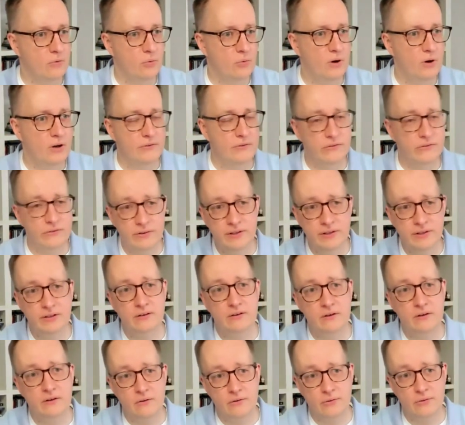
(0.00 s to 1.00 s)
are
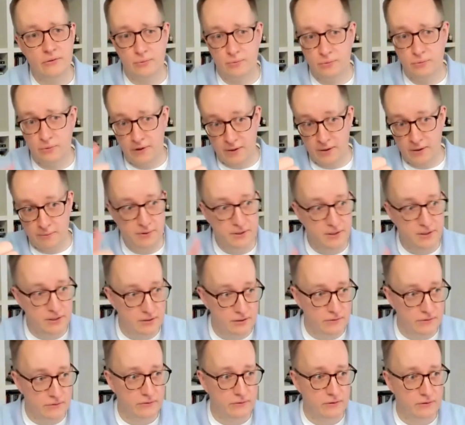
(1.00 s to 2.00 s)
seen through their
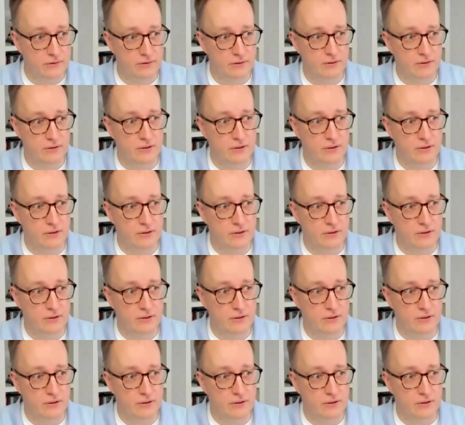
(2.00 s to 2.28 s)
peers